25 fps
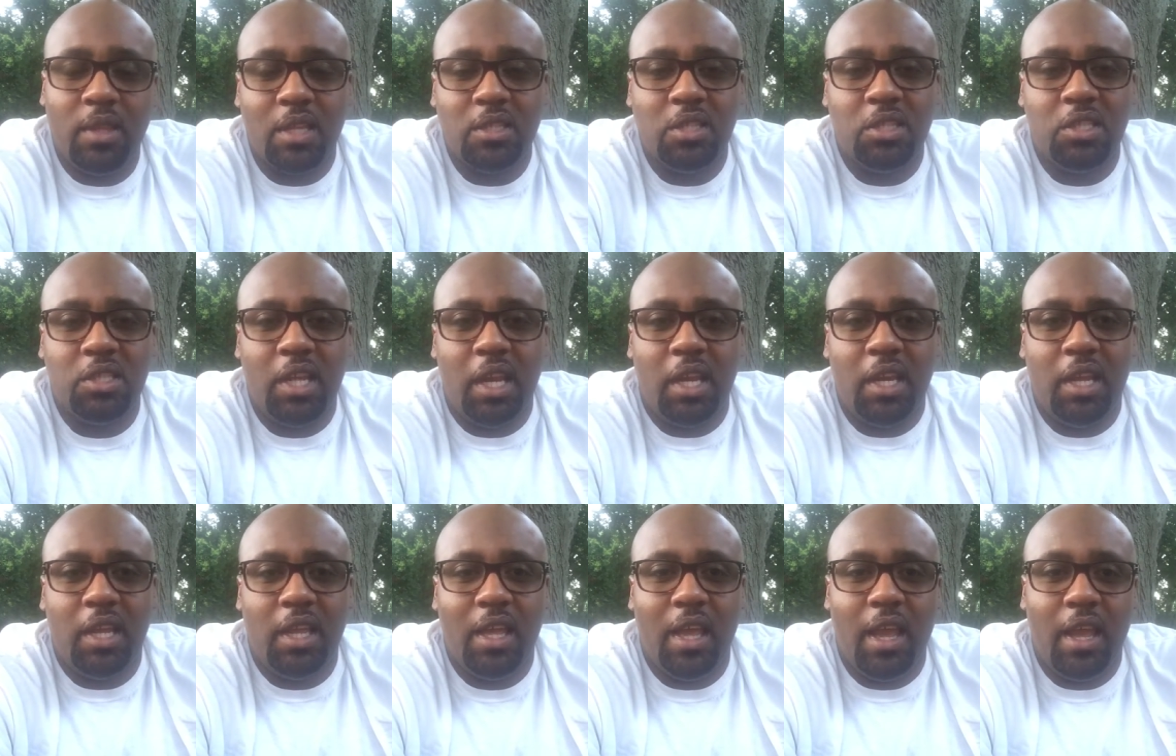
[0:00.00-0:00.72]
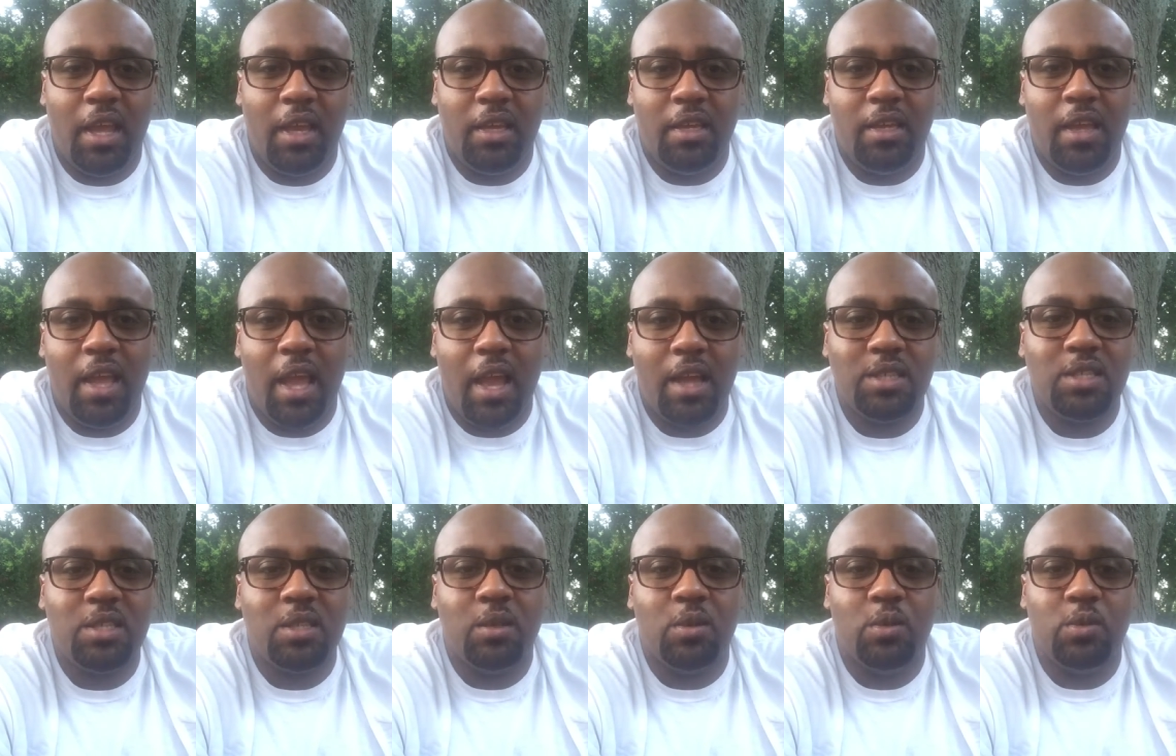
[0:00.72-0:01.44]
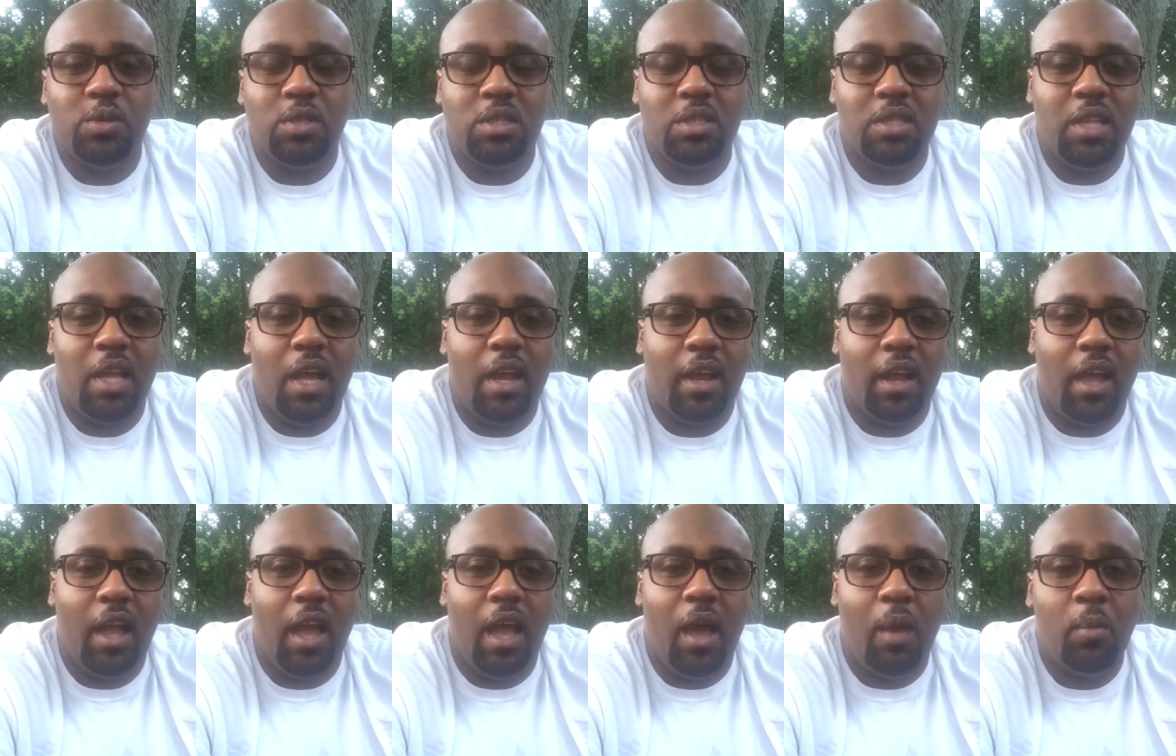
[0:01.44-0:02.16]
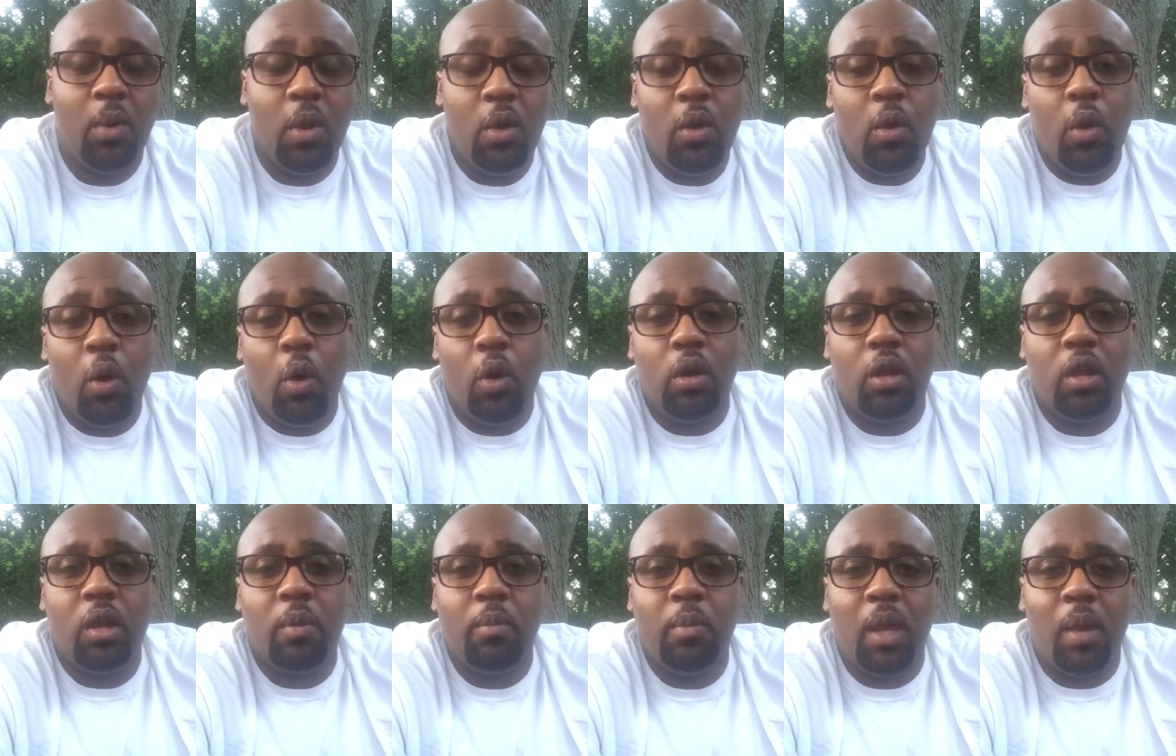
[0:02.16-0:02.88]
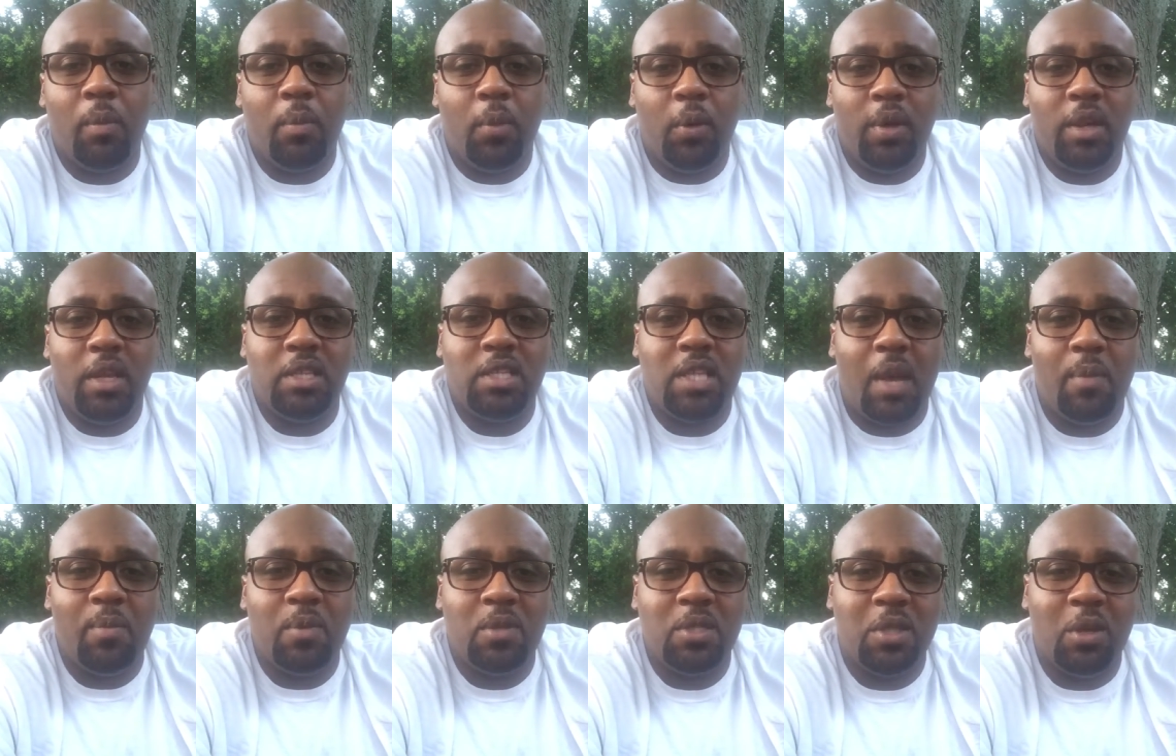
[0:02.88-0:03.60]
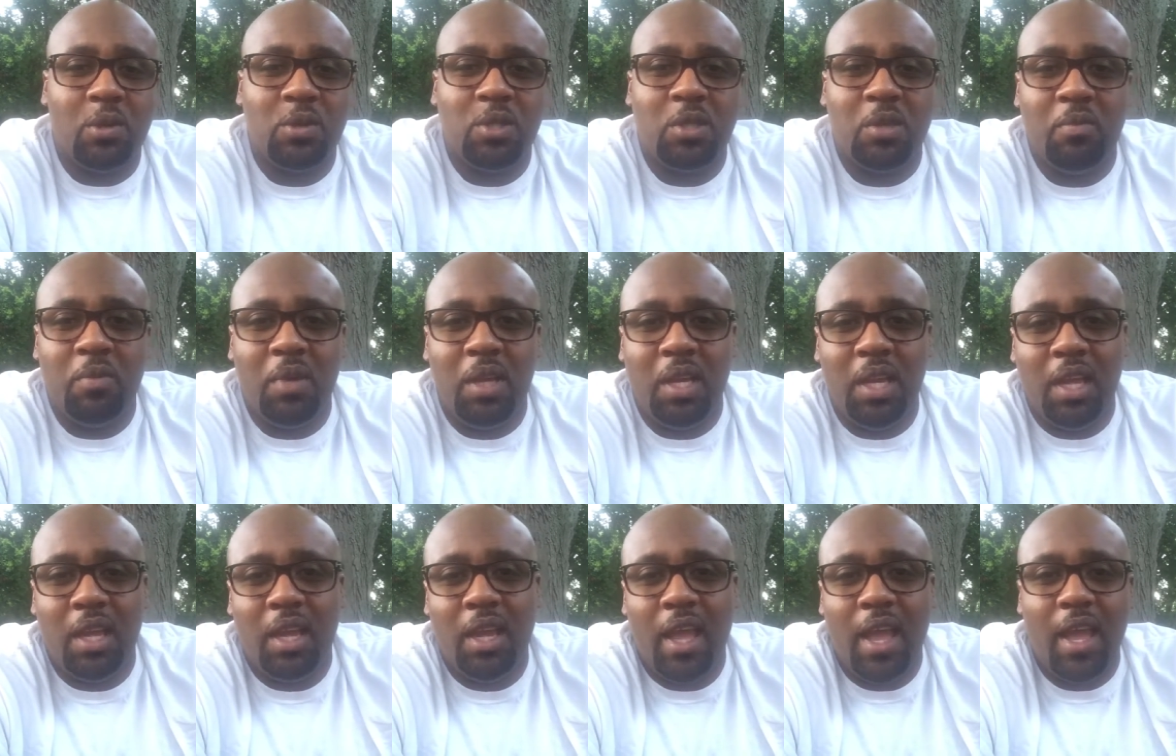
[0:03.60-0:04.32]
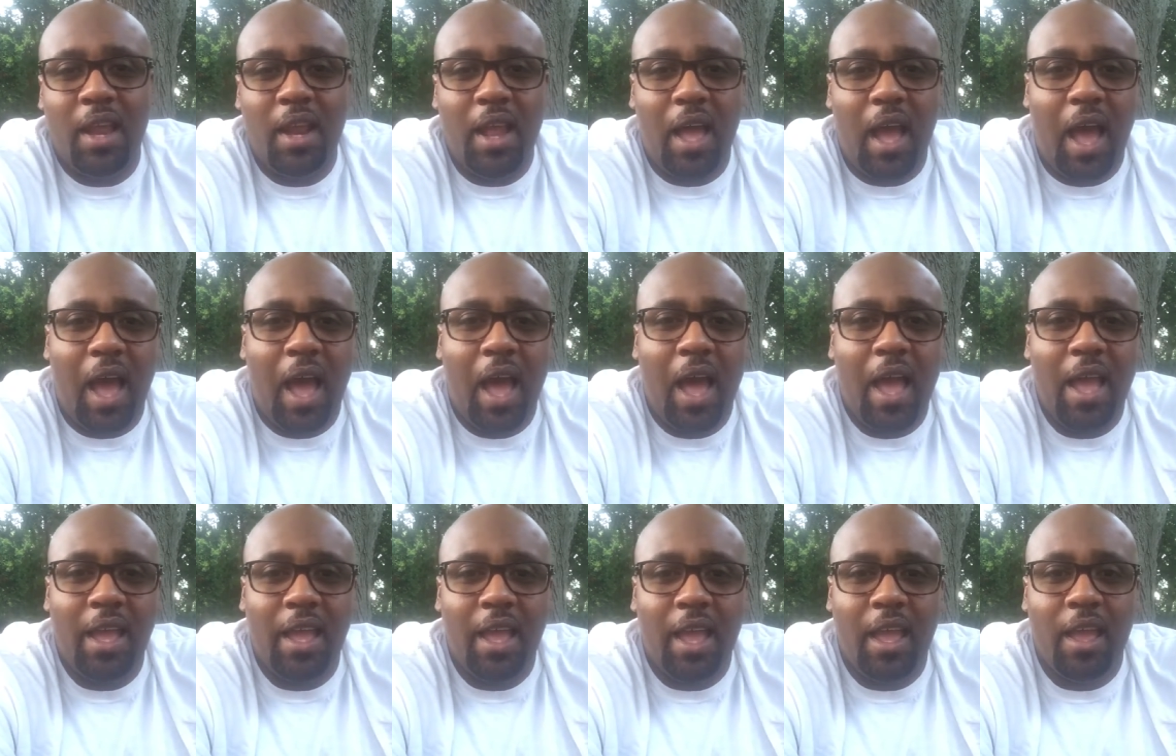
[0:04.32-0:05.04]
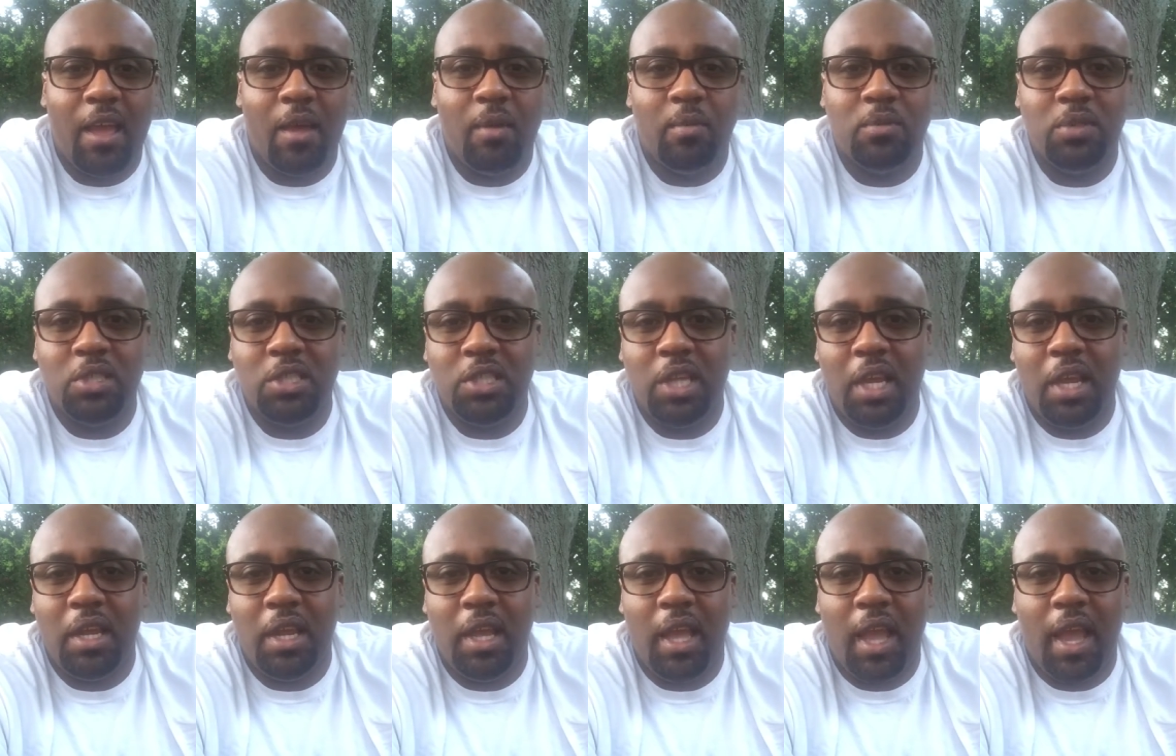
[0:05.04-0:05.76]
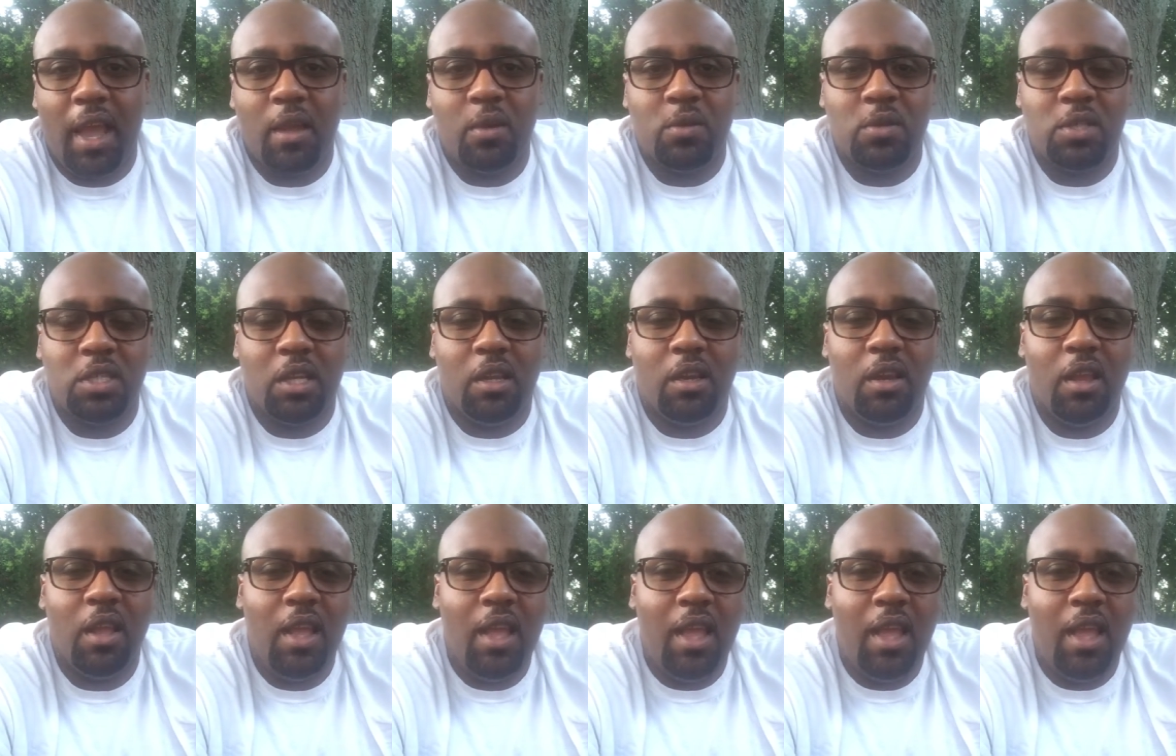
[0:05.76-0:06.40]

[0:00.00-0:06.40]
That's jda-solutions.com, or look me up on any type of social media at I am JD Anderson.